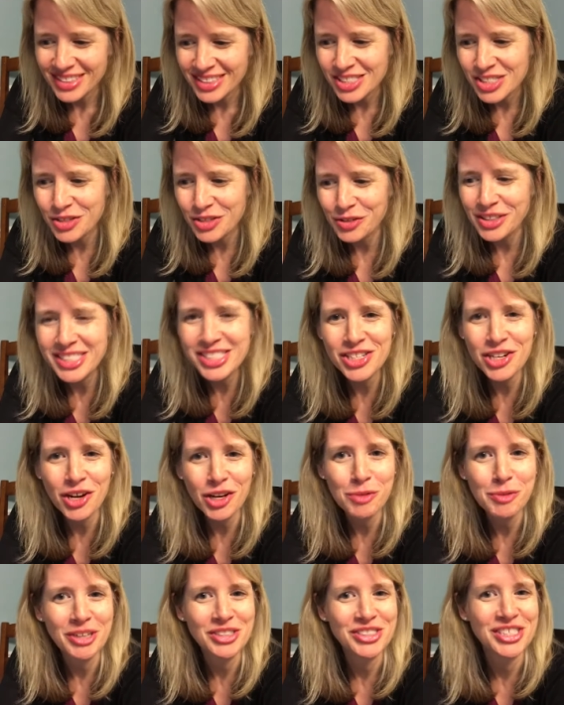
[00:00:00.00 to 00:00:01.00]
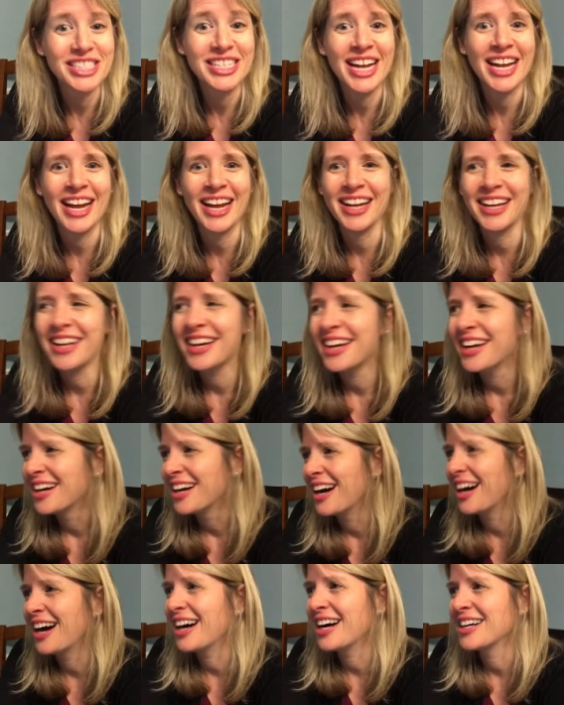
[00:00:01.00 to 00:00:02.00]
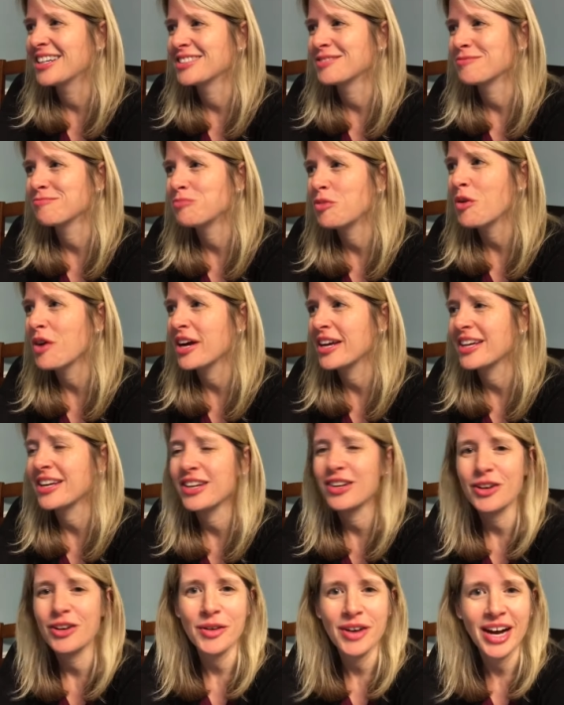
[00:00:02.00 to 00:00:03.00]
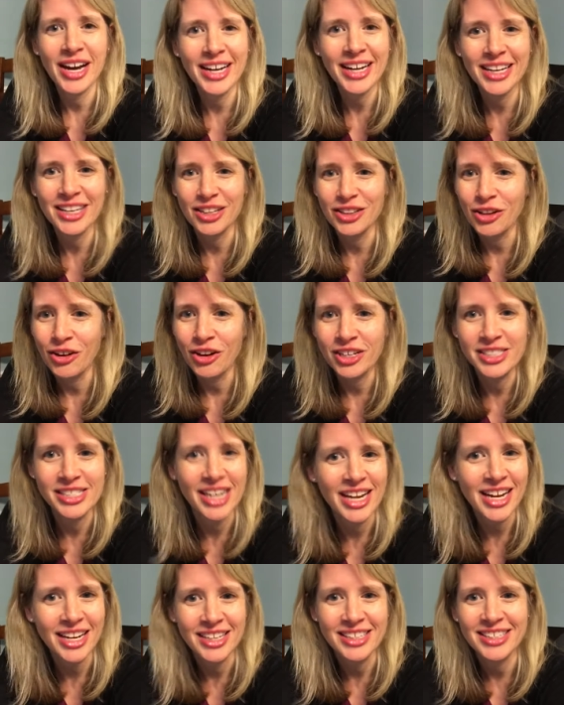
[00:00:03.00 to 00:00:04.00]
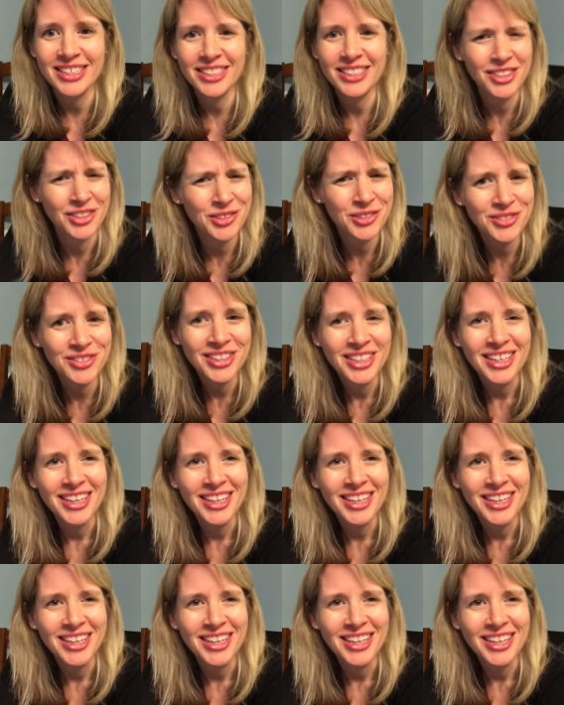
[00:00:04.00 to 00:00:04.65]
So let's talk about today. Uh, boy, you know, I had a long day, didn't you?